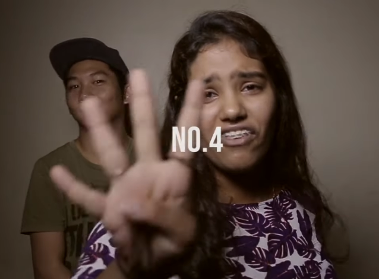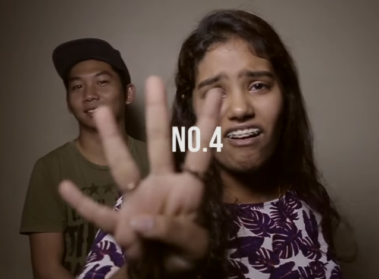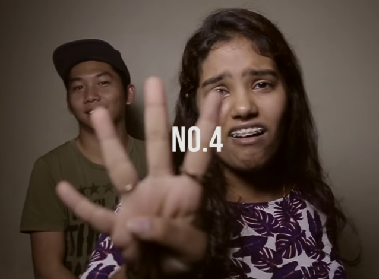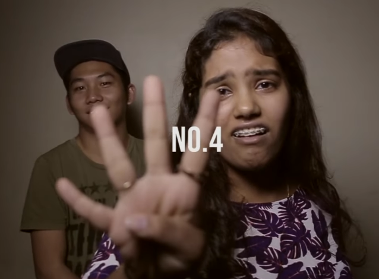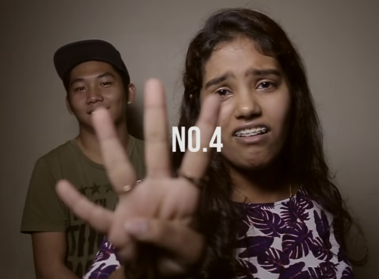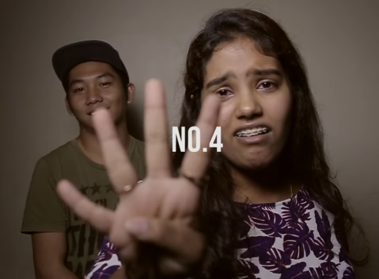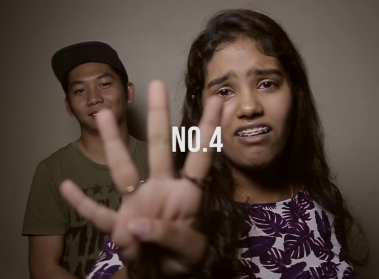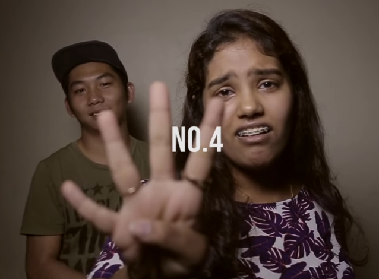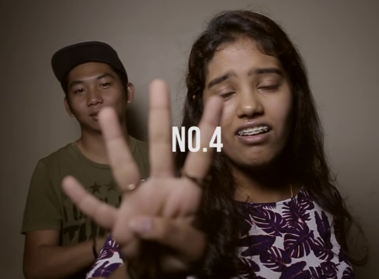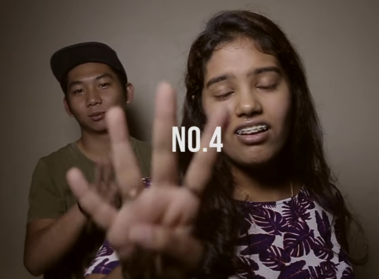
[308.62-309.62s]
Speaker 1: four.
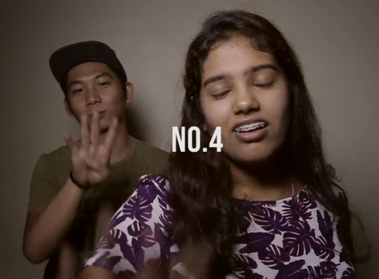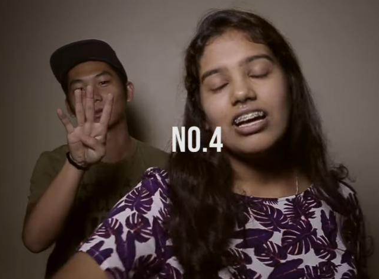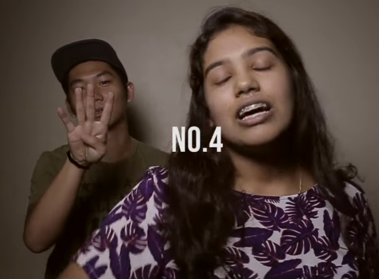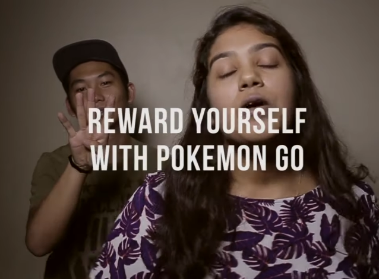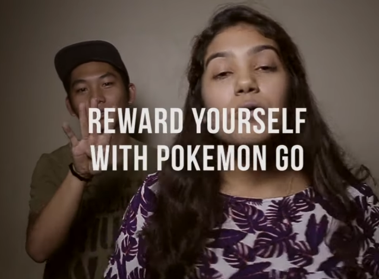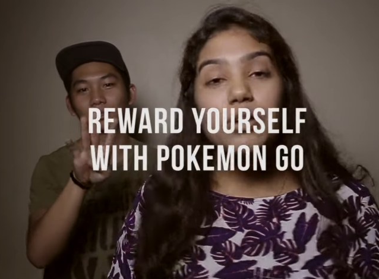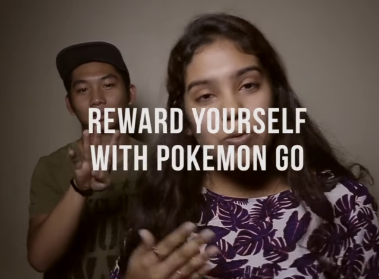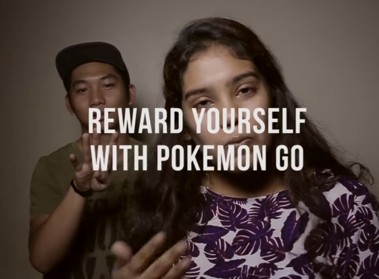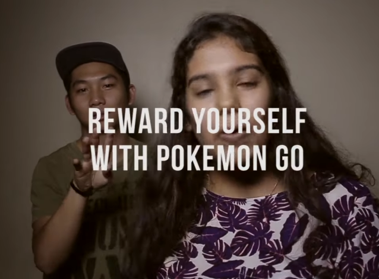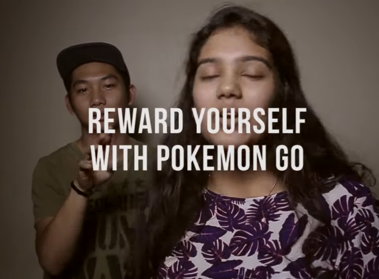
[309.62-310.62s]

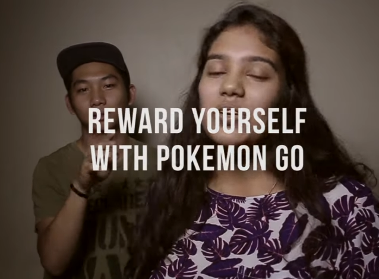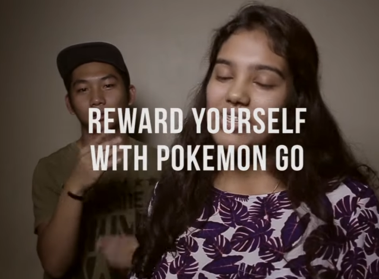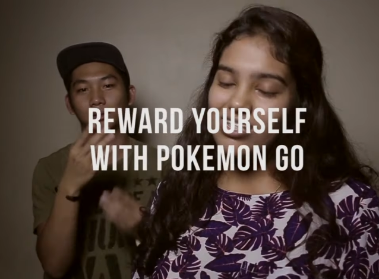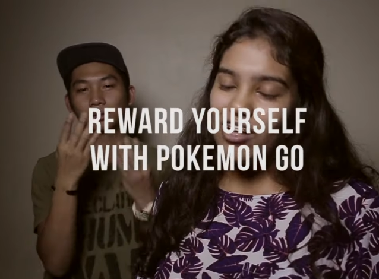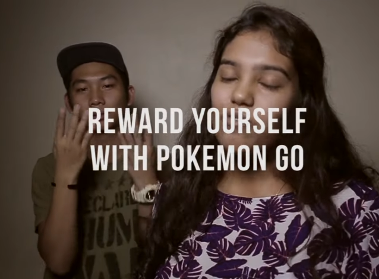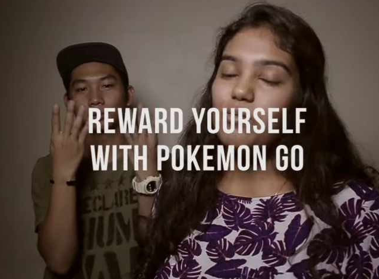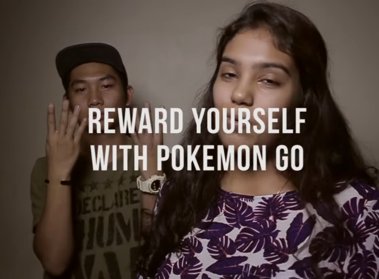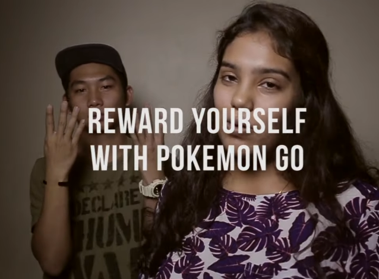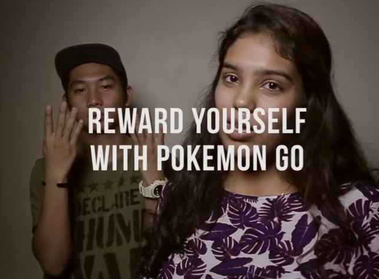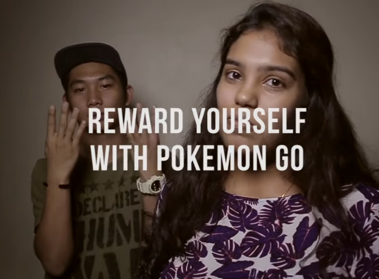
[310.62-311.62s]
Reward yourself with
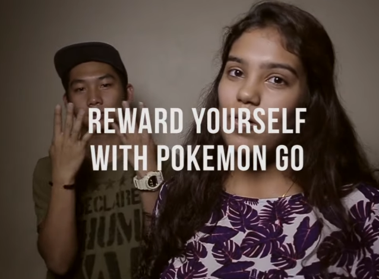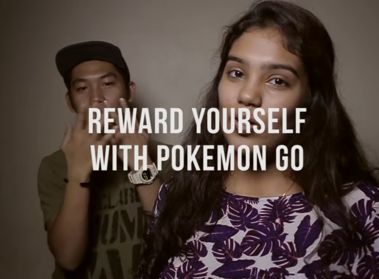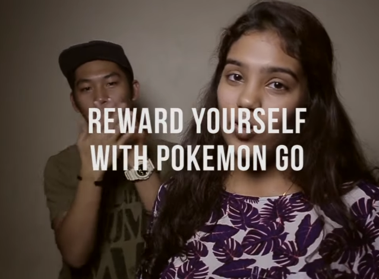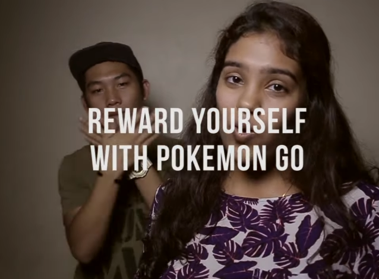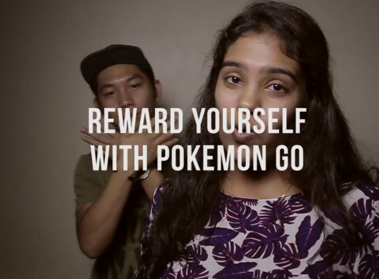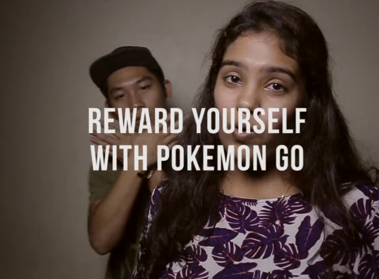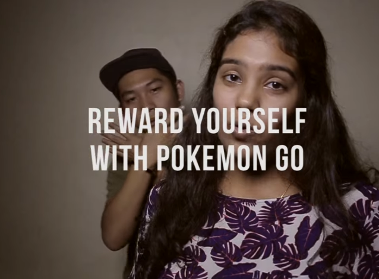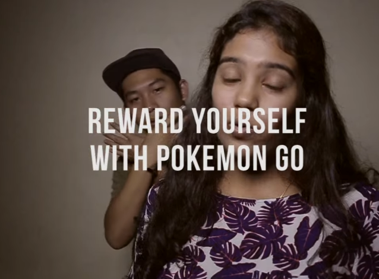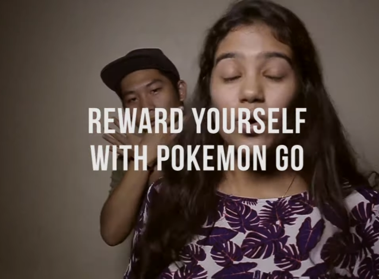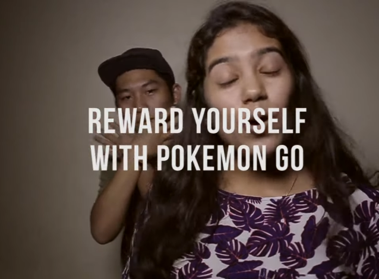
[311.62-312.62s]

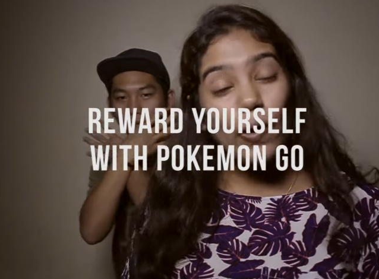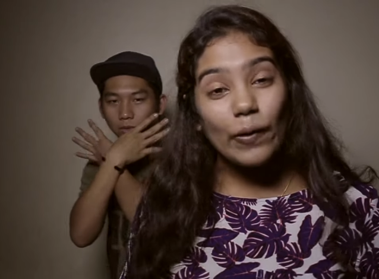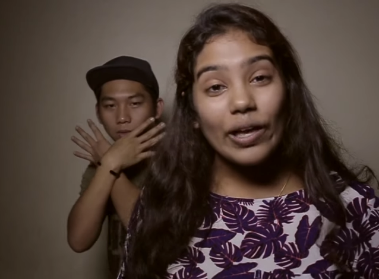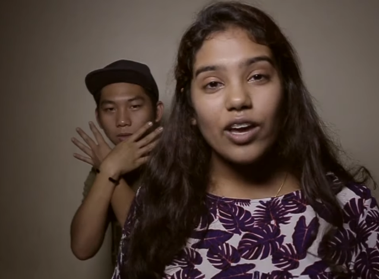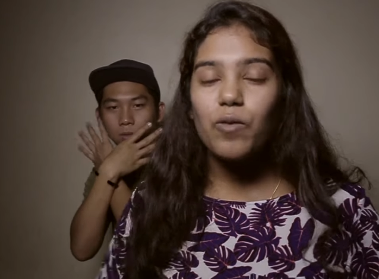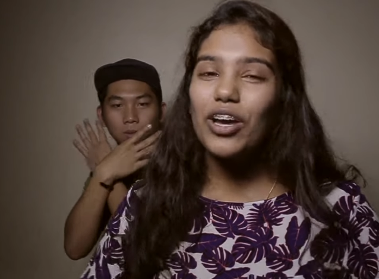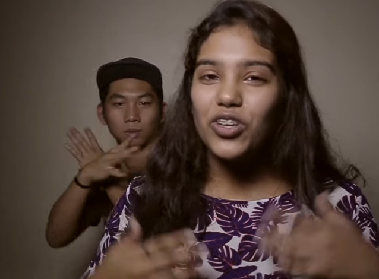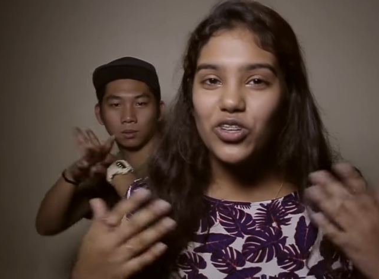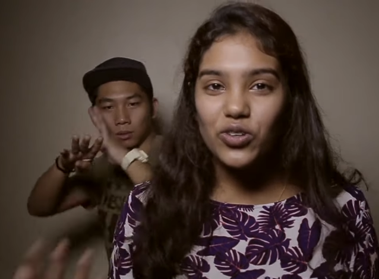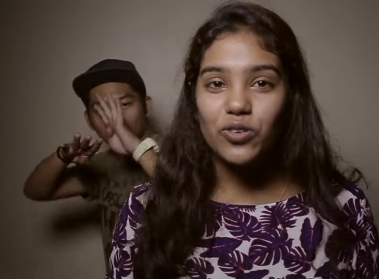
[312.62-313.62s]
okay what you
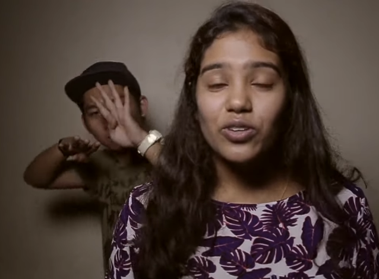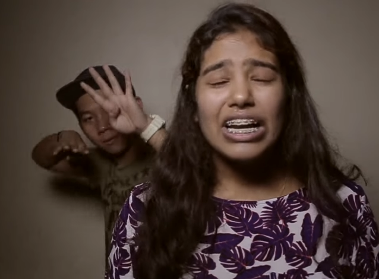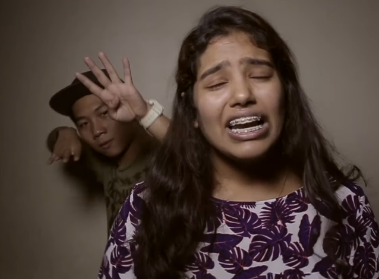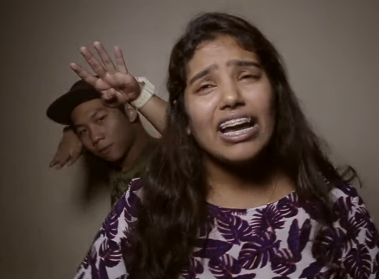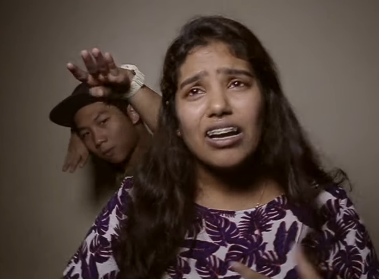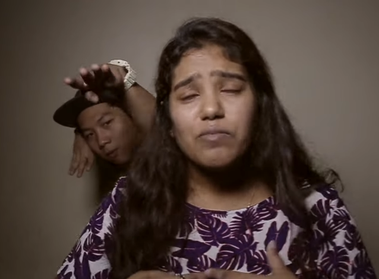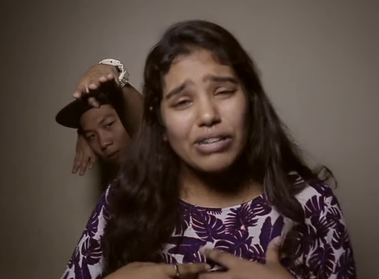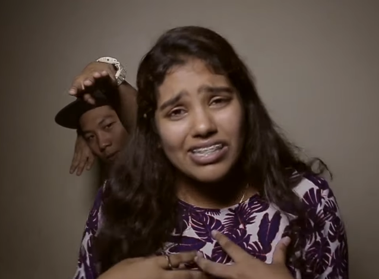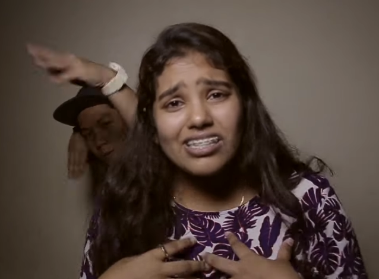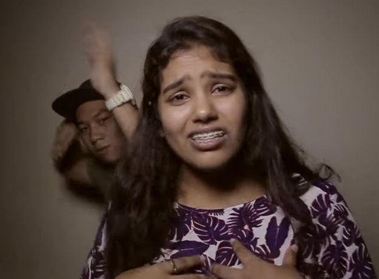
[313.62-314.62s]
do like
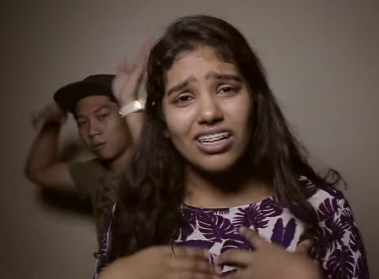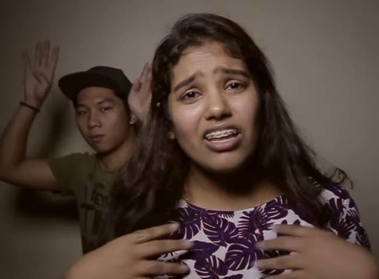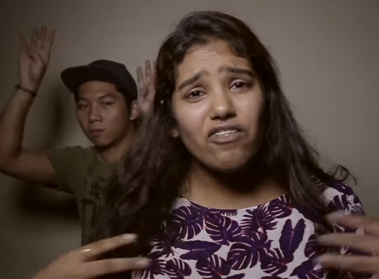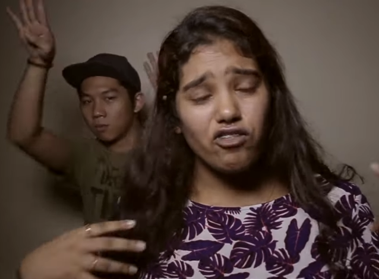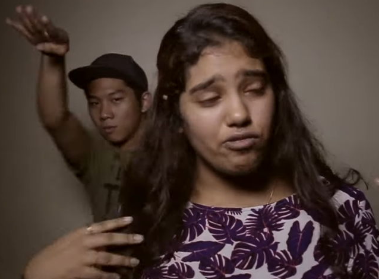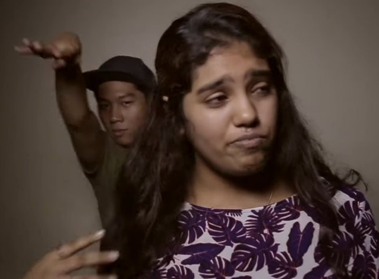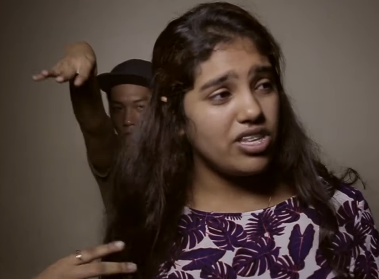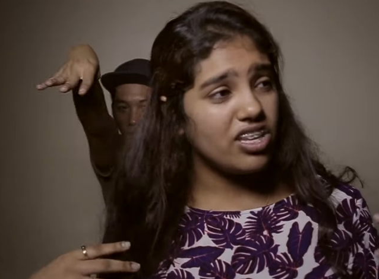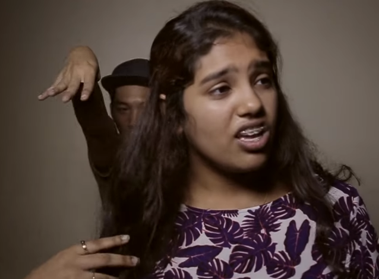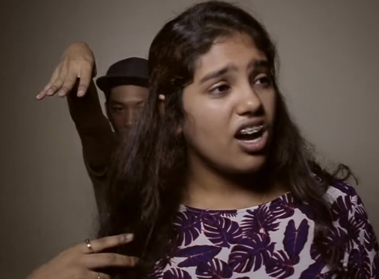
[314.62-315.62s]
personally for me
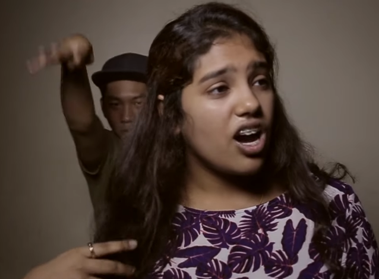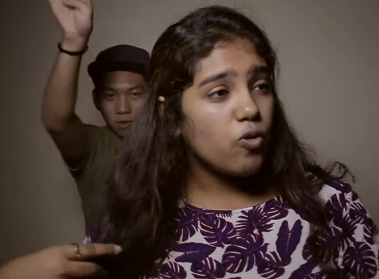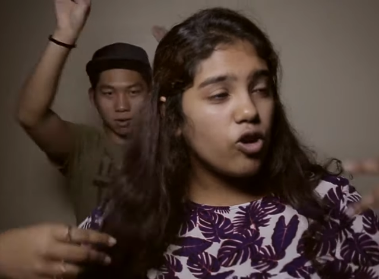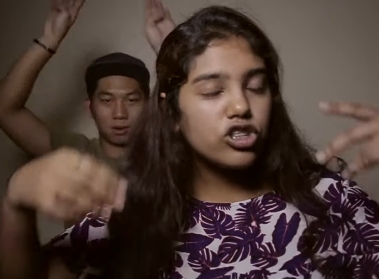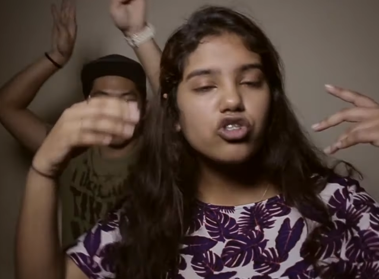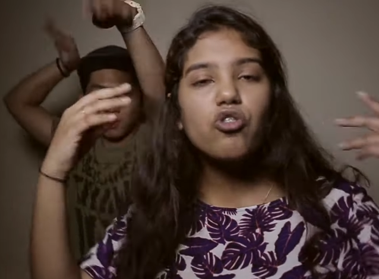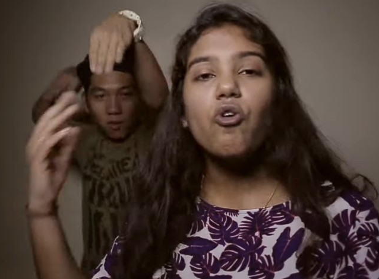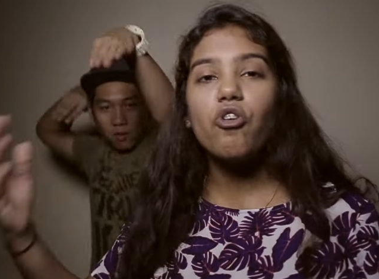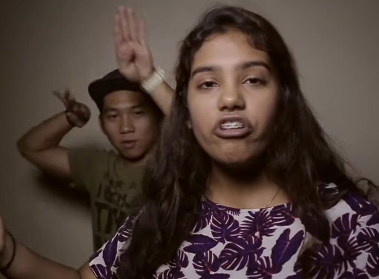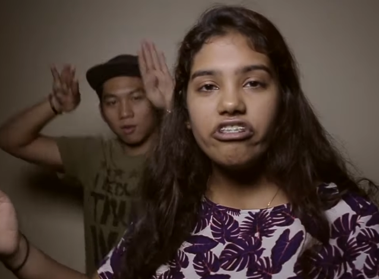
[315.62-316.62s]
i watch
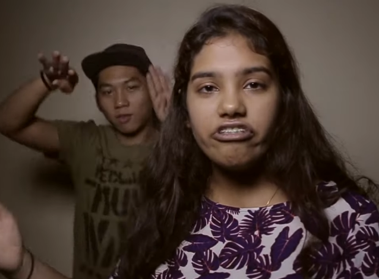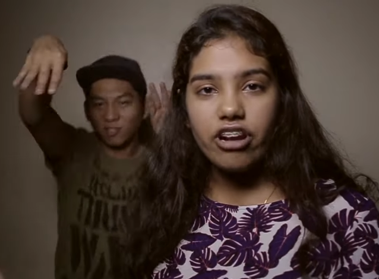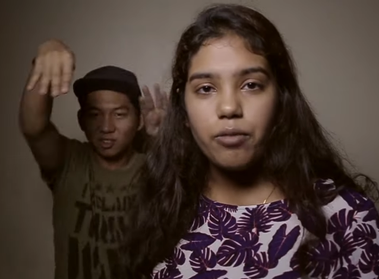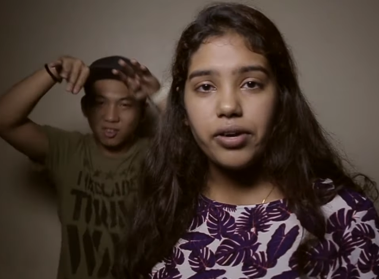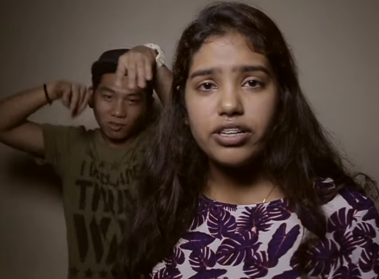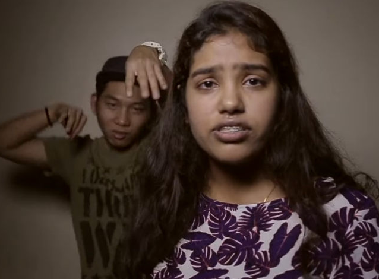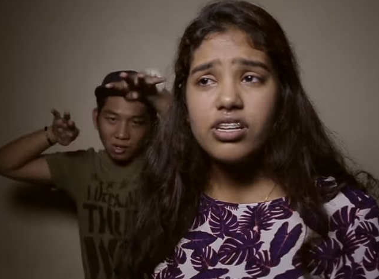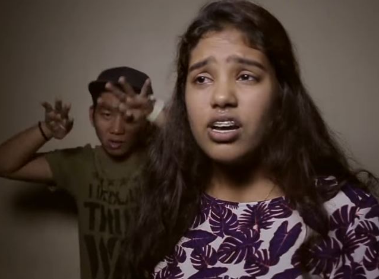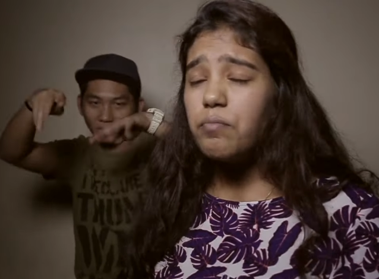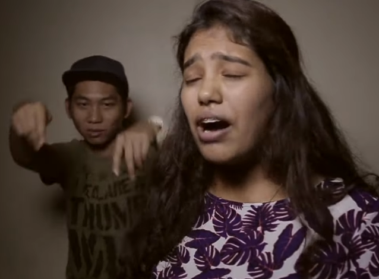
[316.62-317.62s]
korean dramas
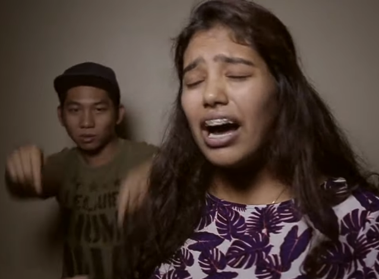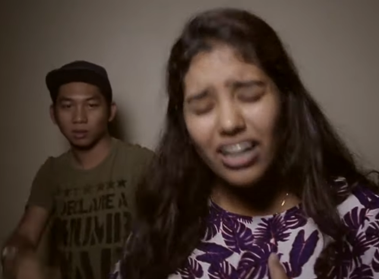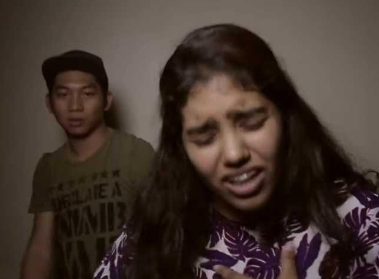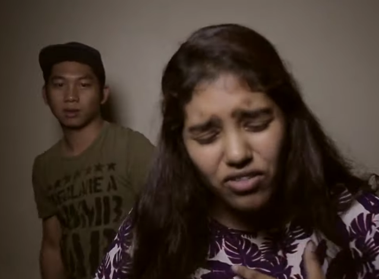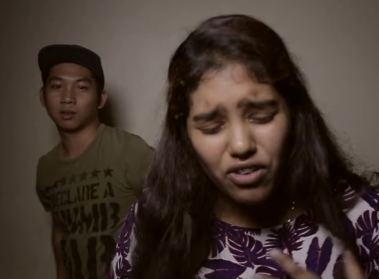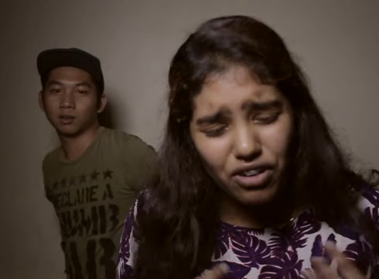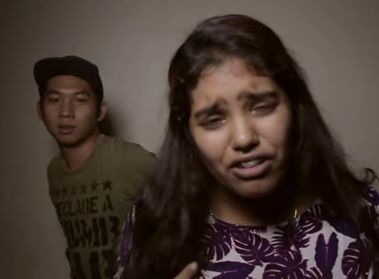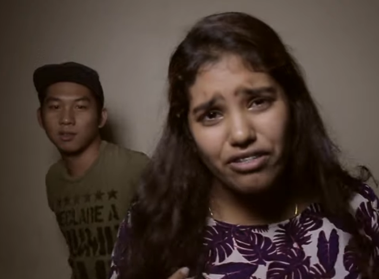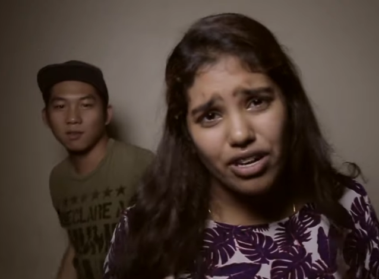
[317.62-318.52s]
but i love korean